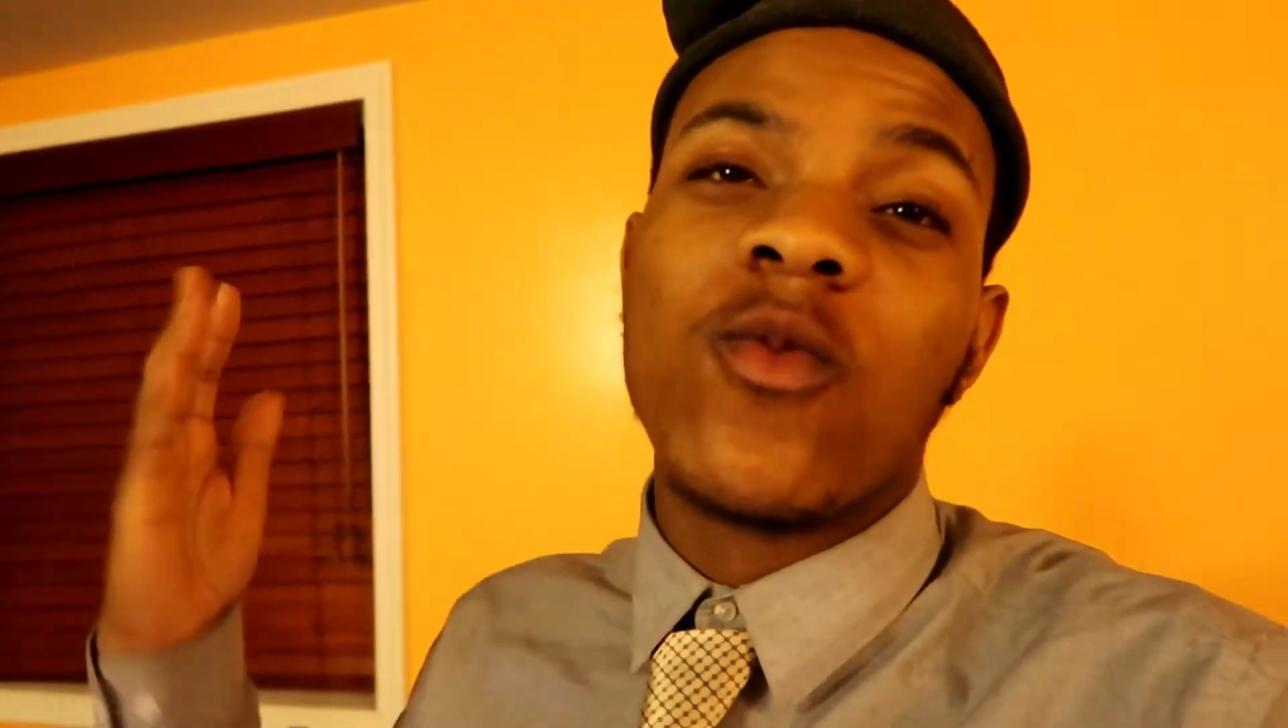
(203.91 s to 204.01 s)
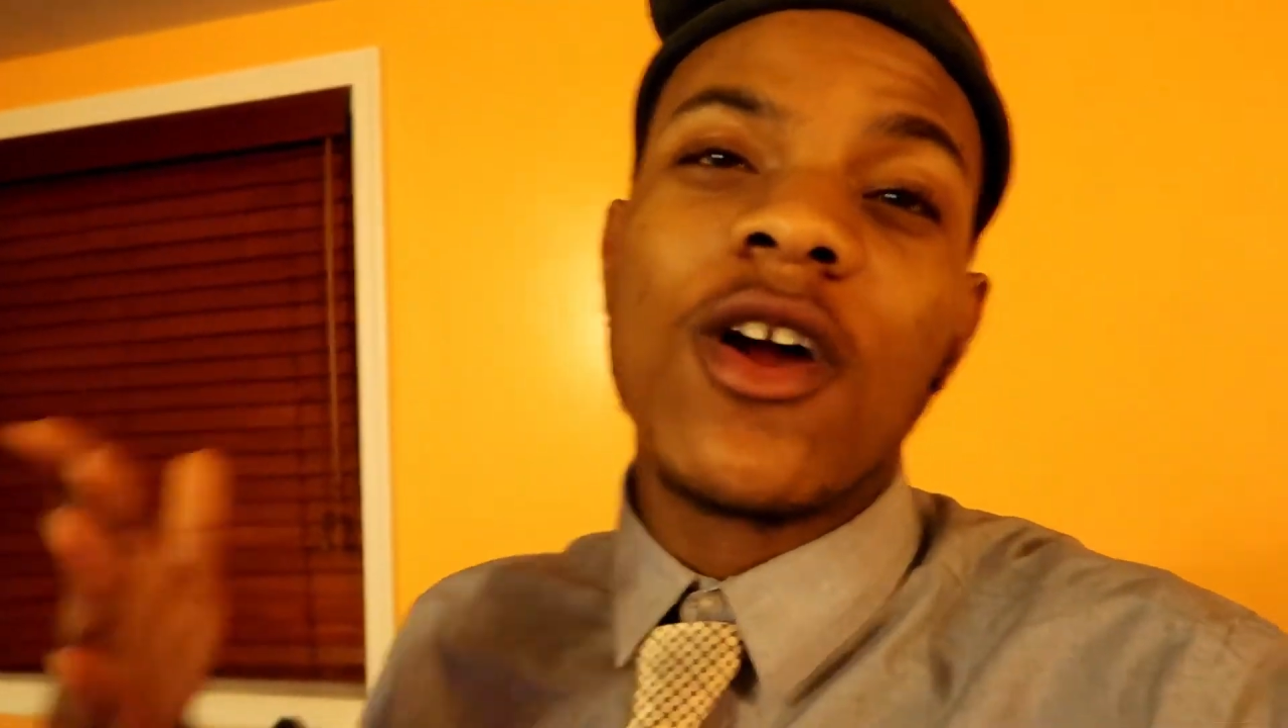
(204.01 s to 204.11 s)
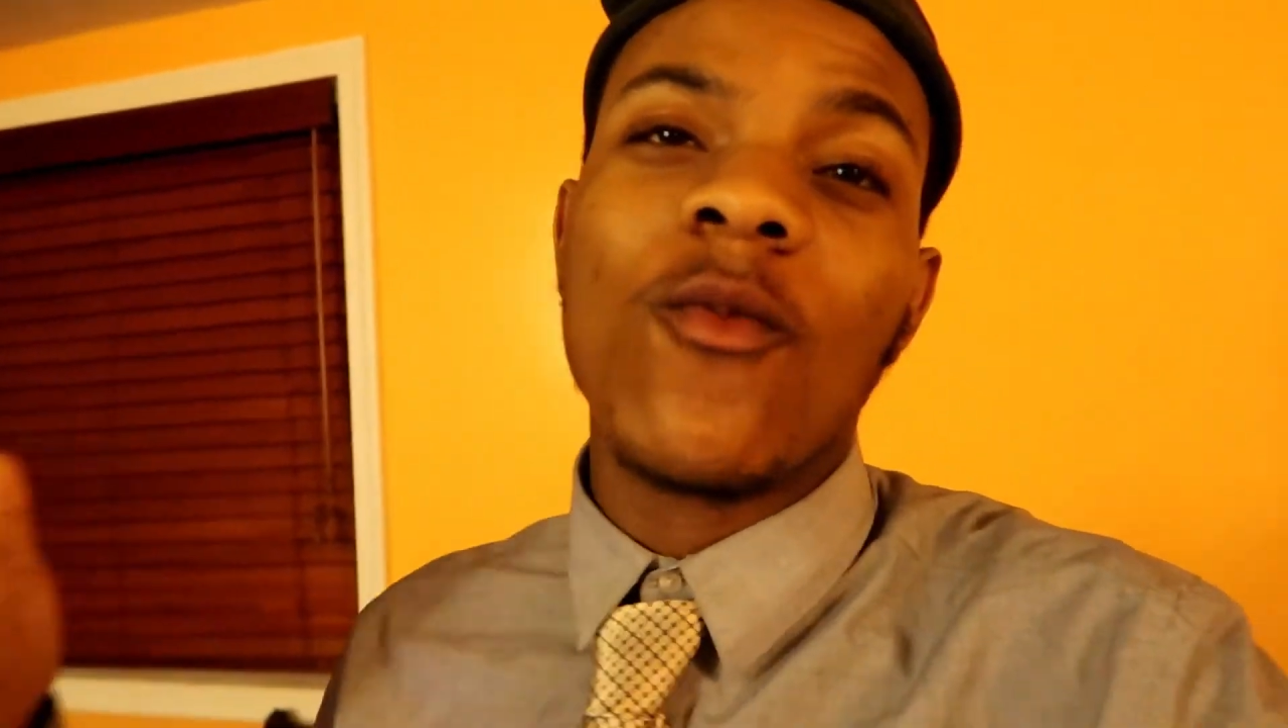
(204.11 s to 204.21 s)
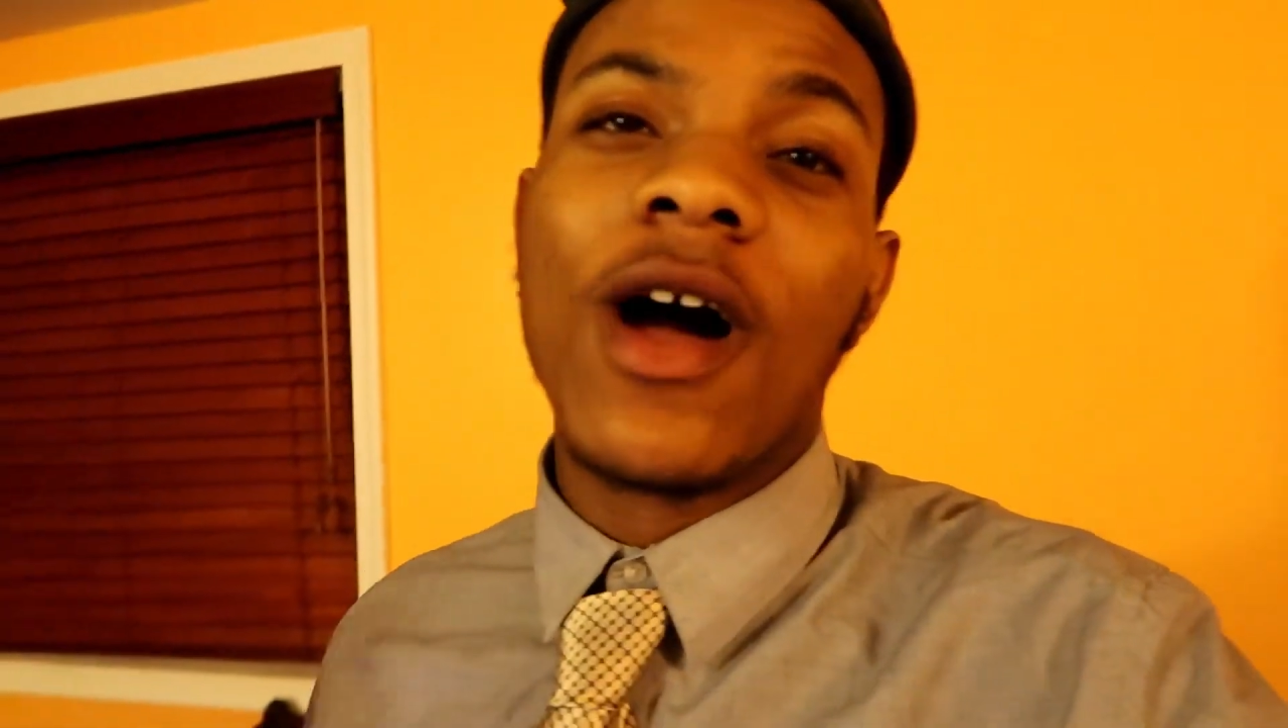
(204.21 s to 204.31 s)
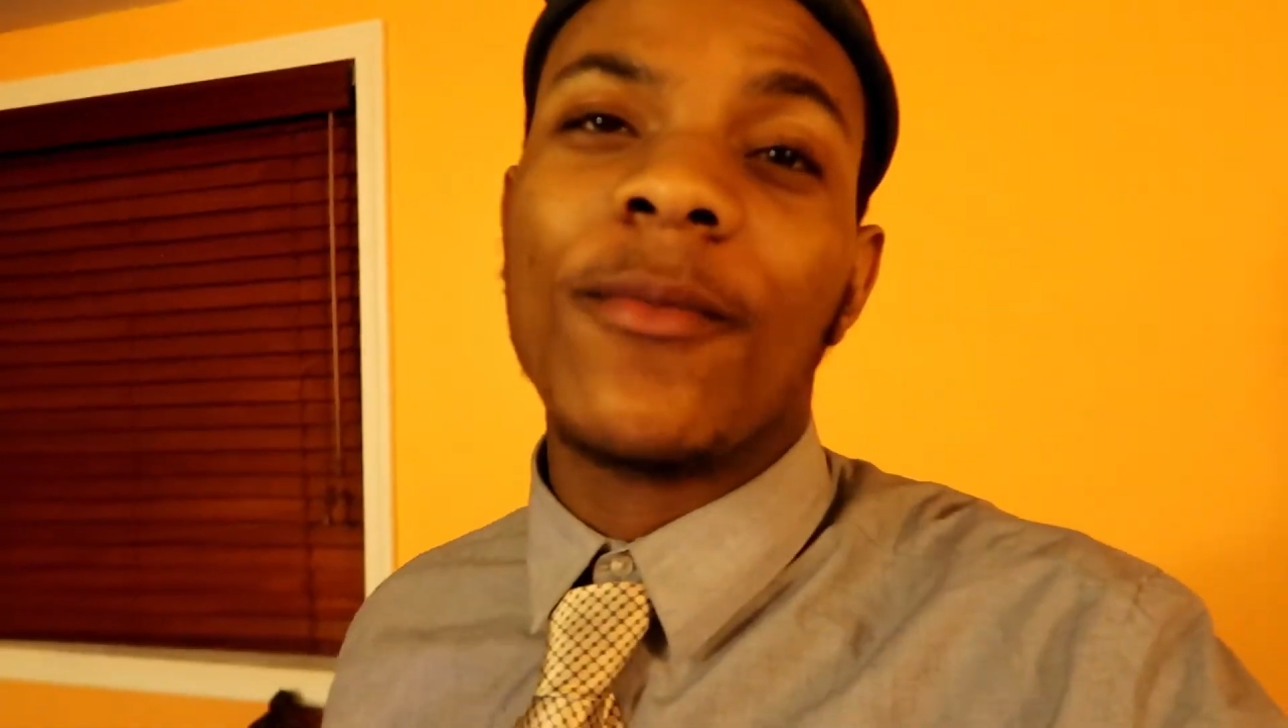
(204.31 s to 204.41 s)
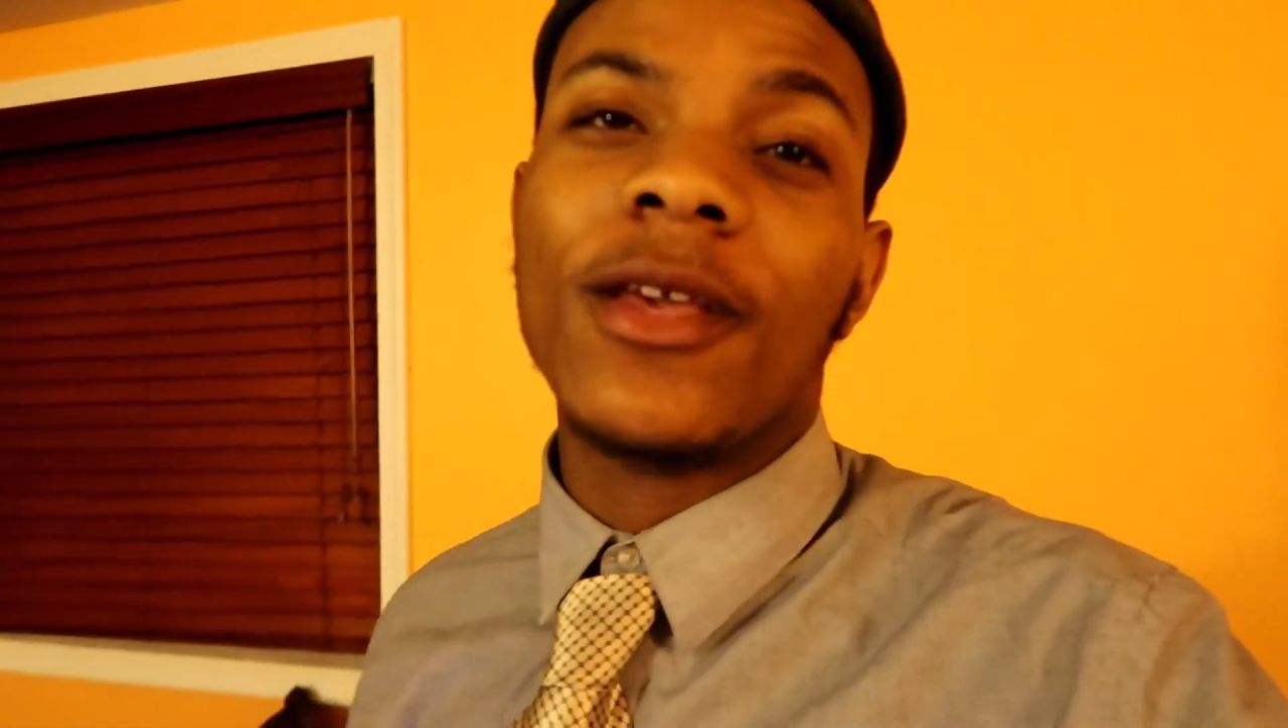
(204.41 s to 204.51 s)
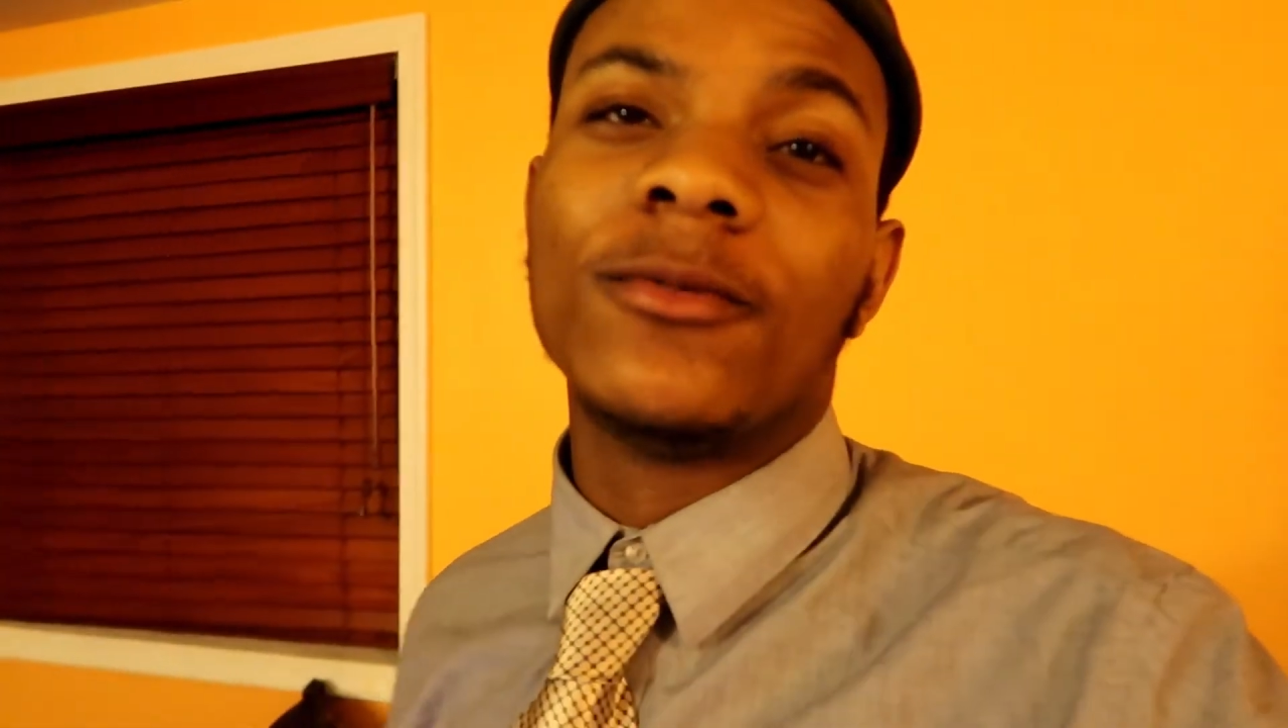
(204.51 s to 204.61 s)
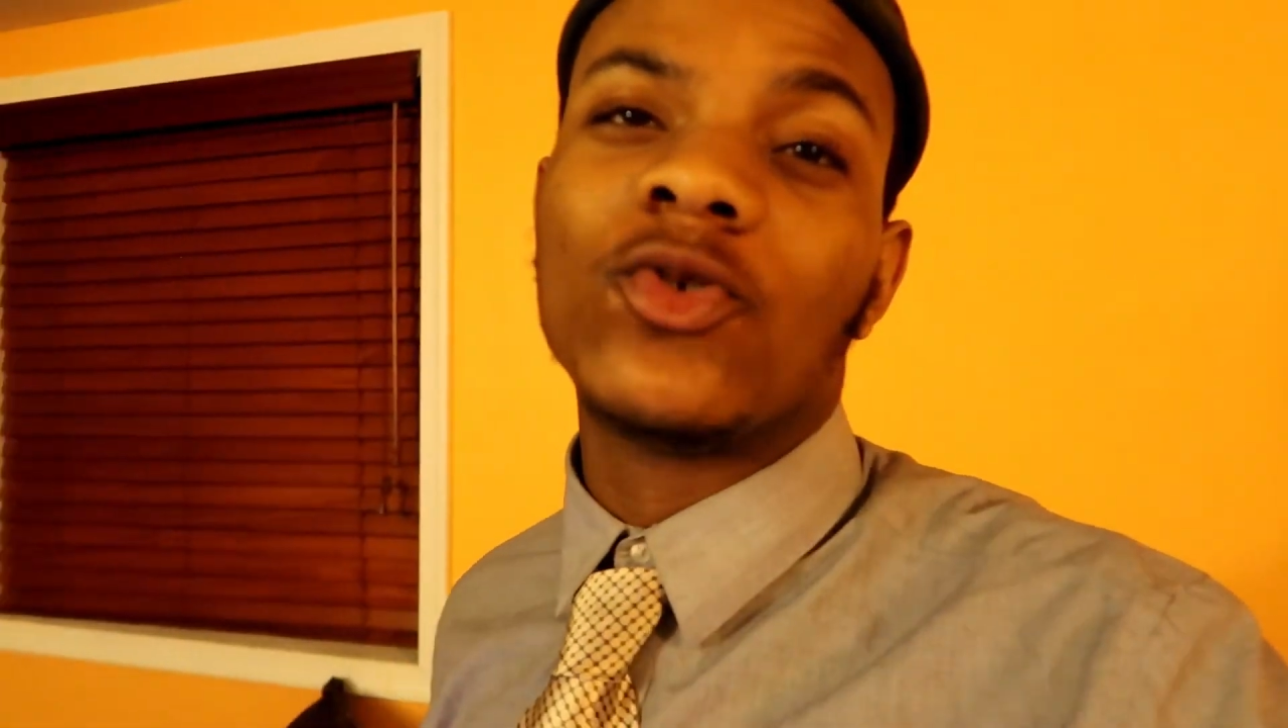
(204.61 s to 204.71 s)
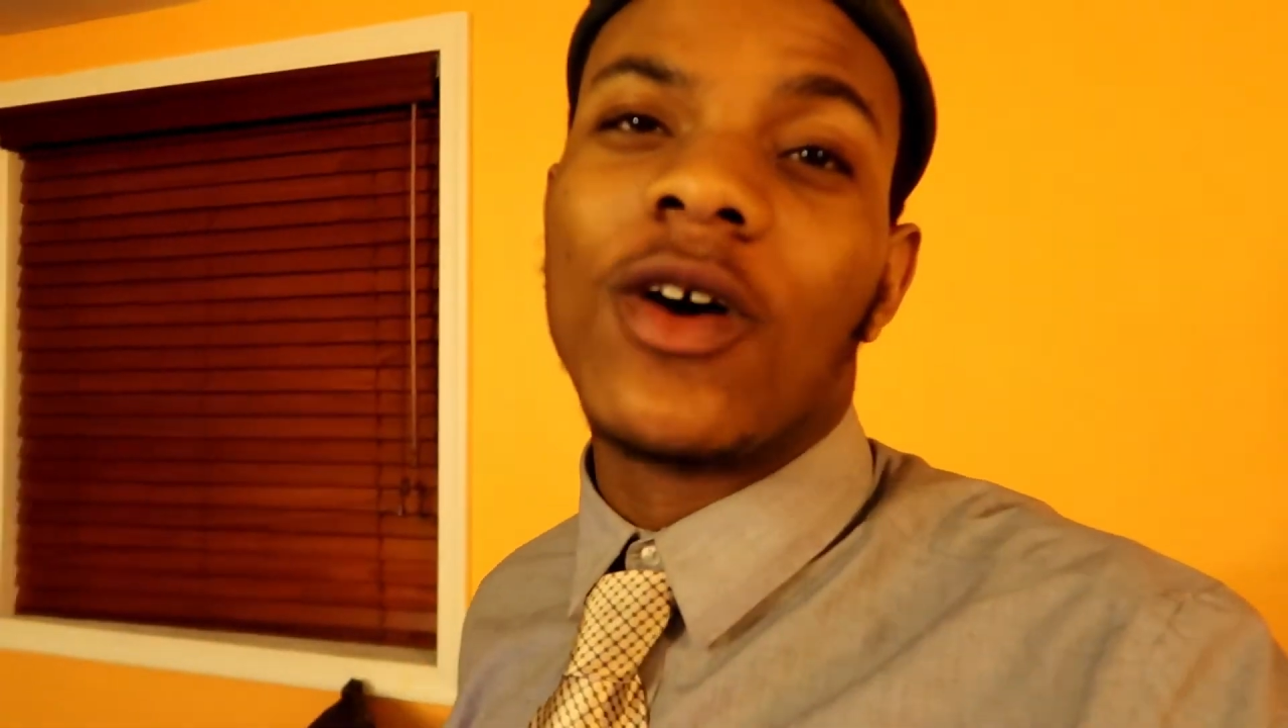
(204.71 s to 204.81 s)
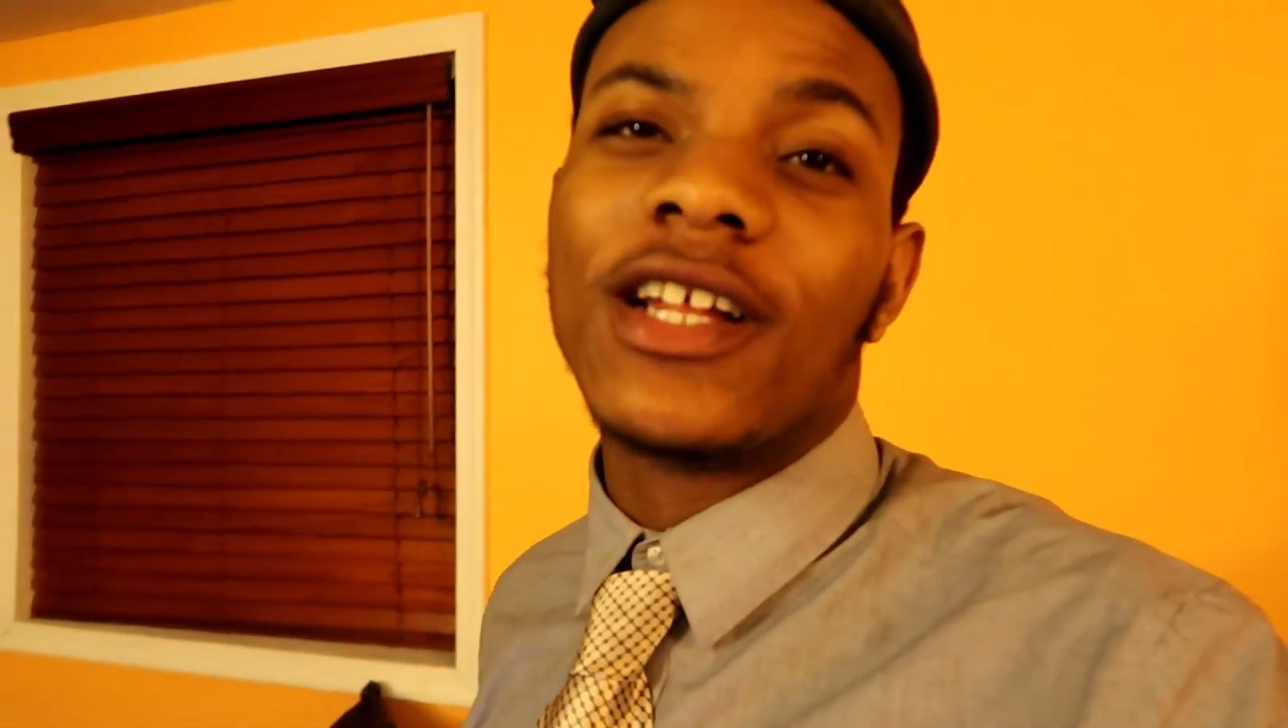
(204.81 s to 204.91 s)
What up,
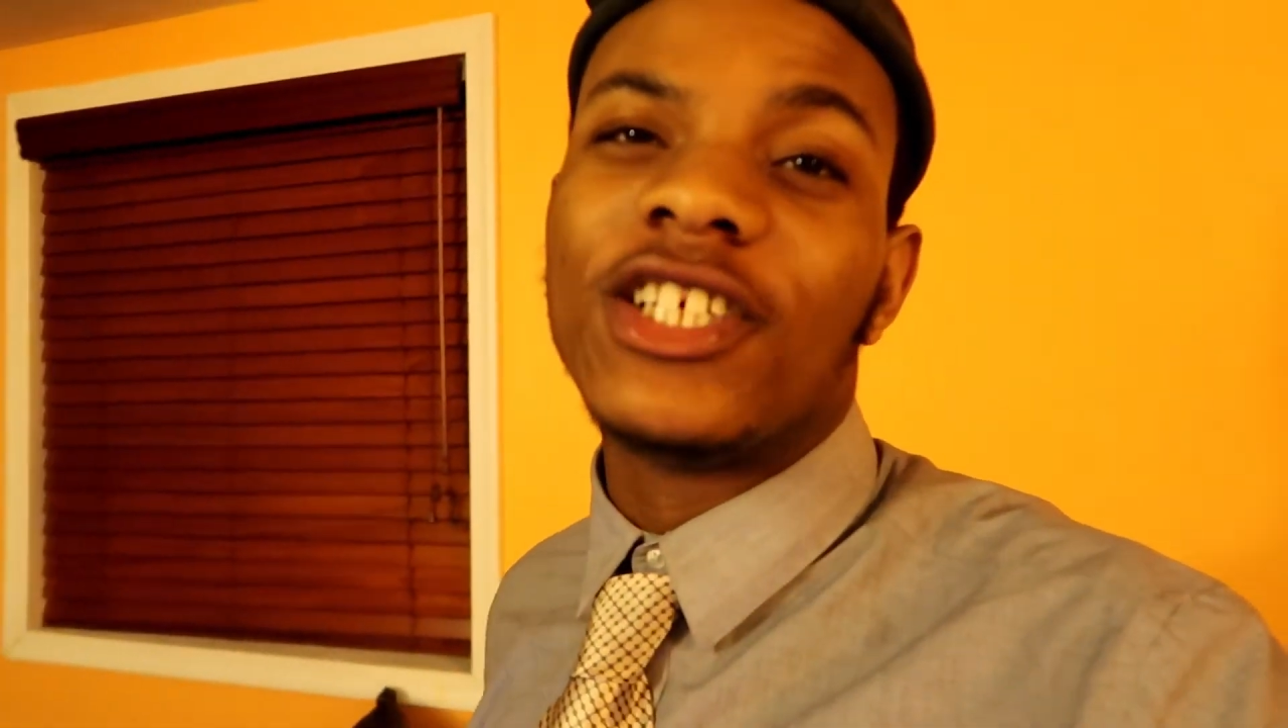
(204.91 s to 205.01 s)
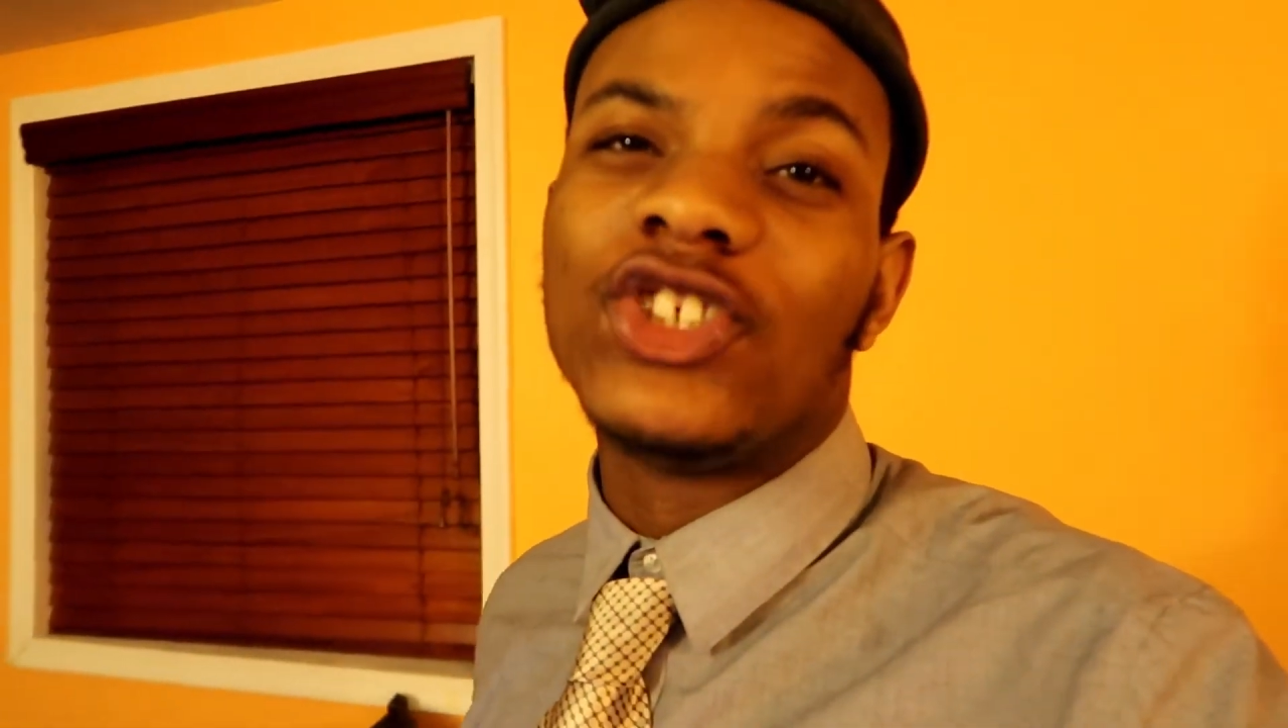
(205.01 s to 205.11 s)
YBM squad?